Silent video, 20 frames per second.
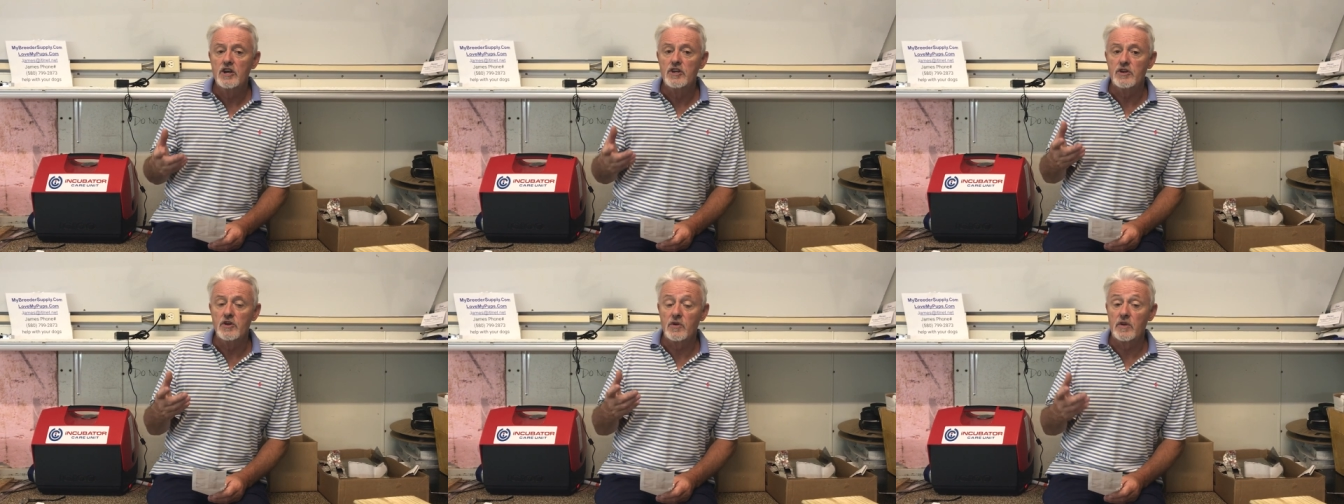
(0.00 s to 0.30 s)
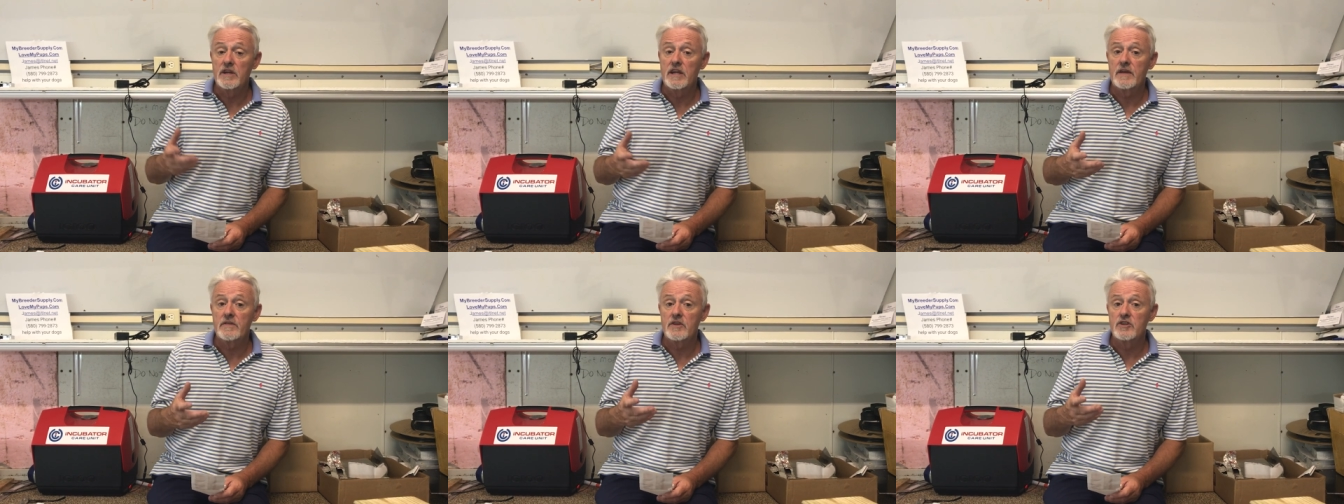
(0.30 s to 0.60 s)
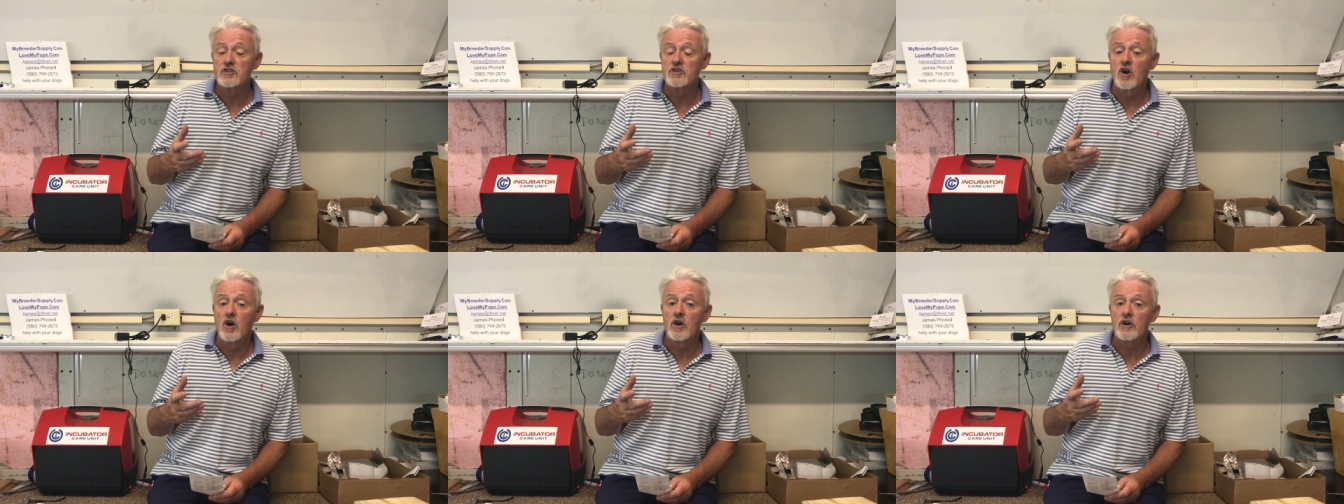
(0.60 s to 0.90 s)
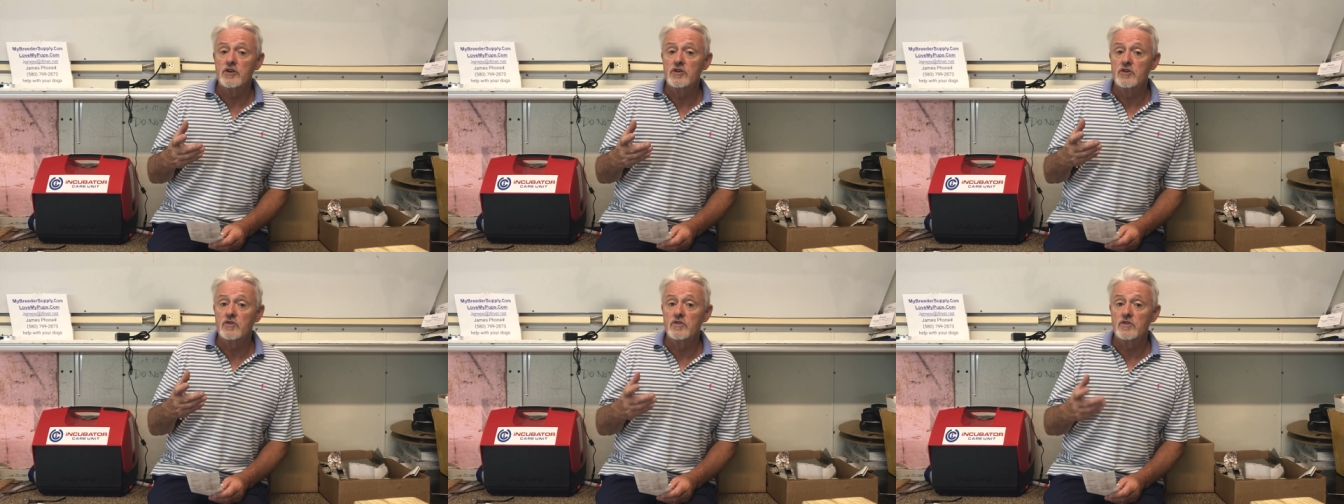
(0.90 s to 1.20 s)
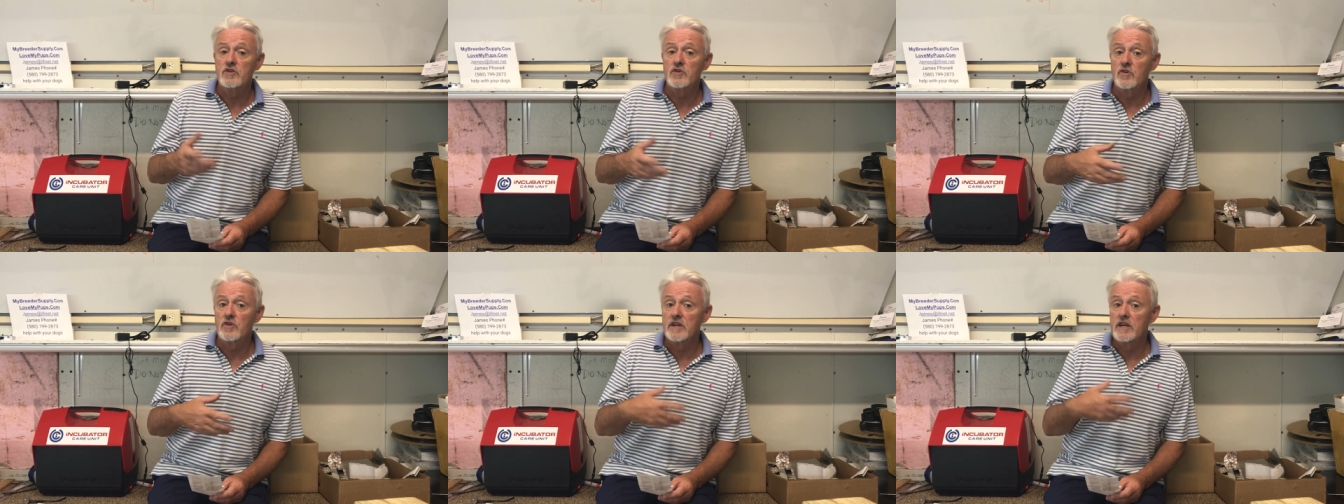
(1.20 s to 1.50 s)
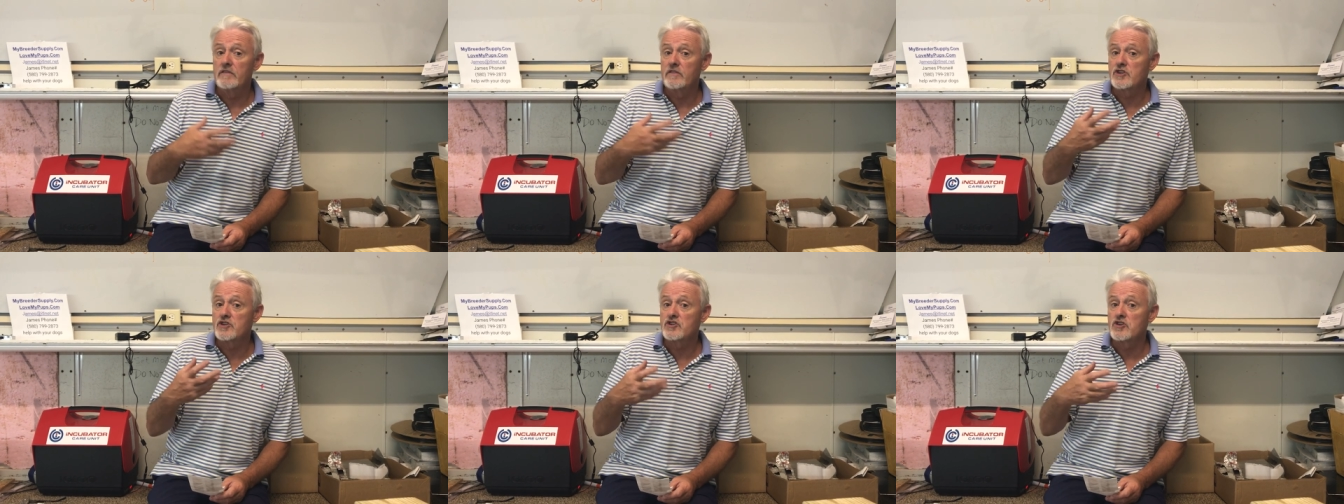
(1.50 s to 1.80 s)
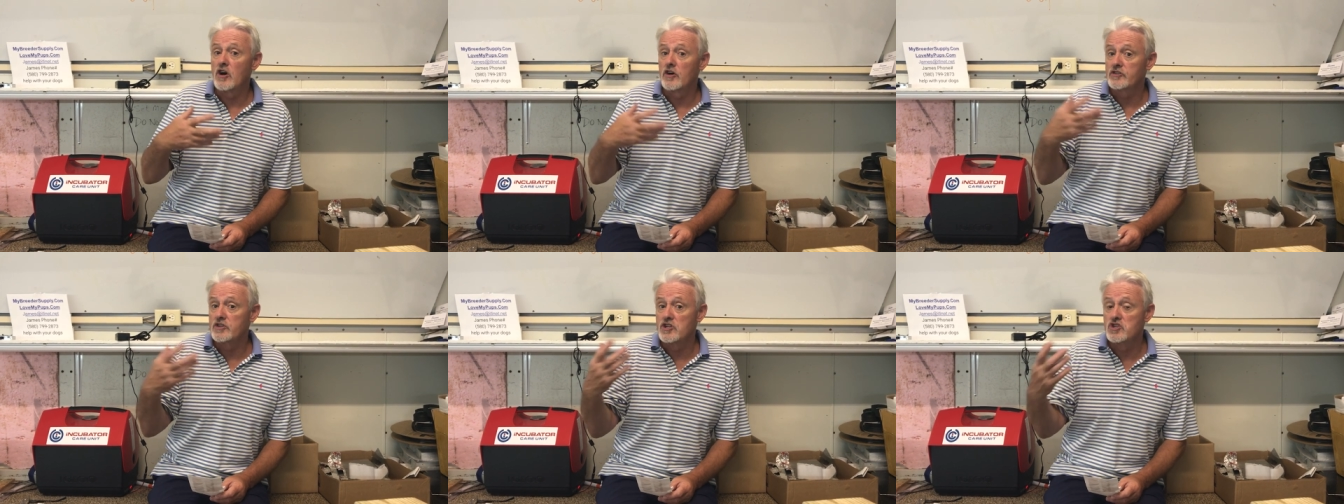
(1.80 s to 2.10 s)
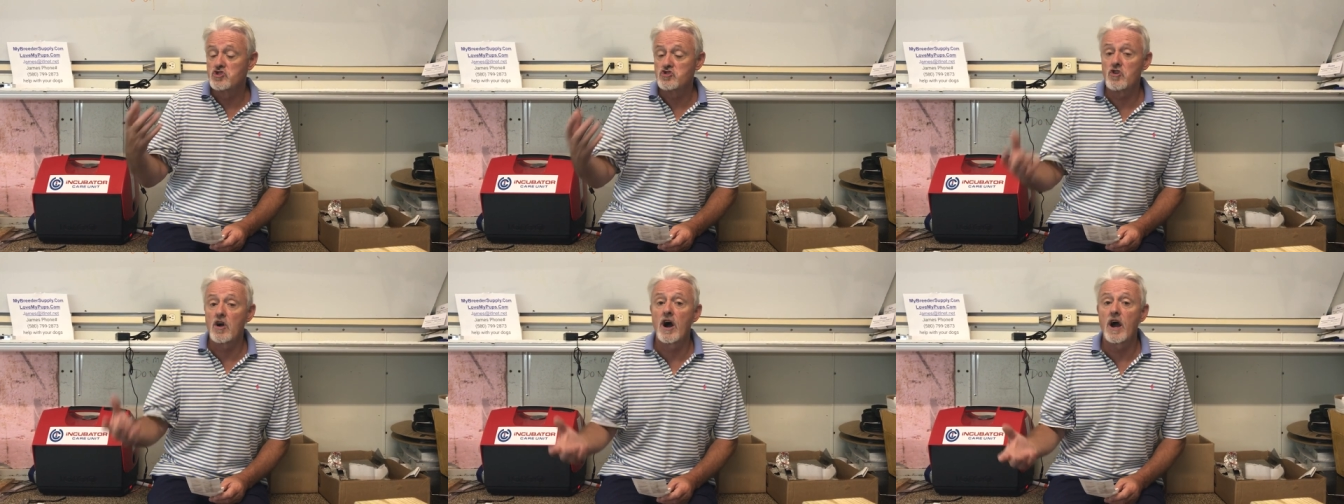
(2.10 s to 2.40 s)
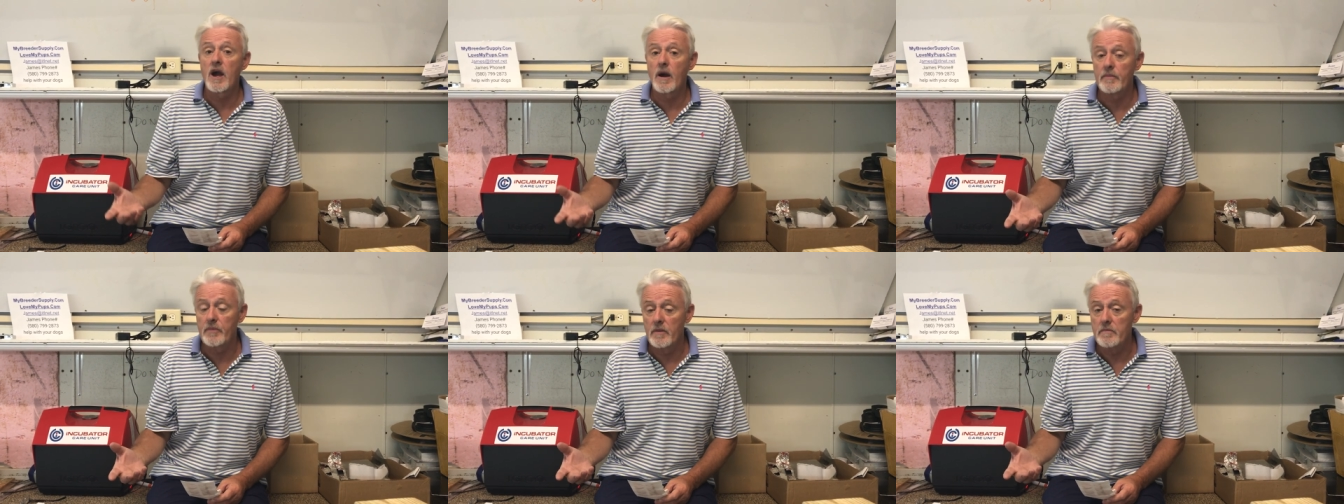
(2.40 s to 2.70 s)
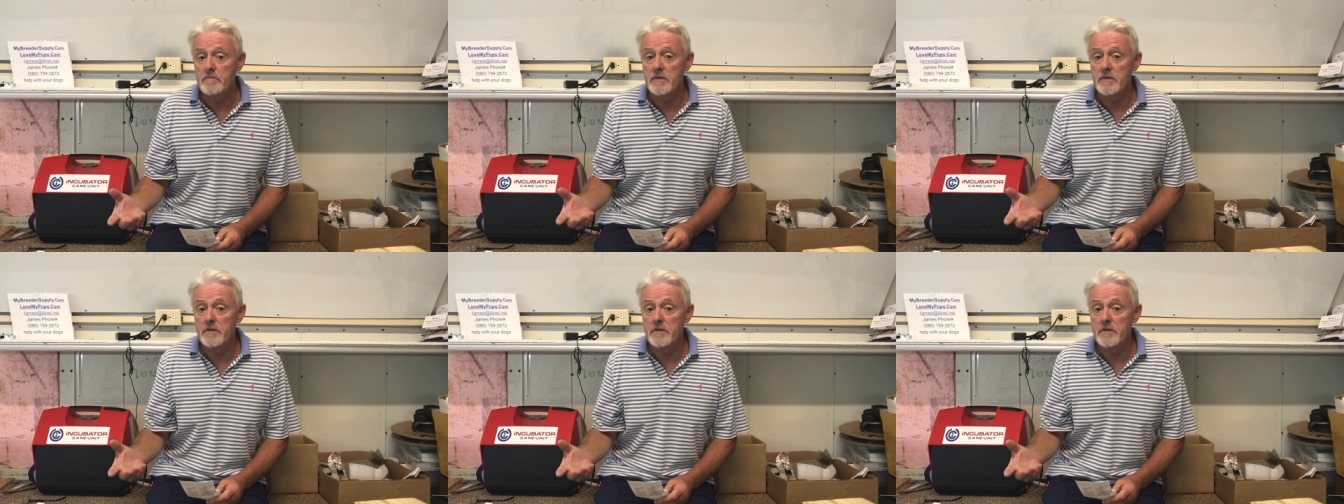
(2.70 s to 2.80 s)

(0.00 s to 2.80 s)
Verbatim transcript: You can get the doc. You you can give a shot to dry up the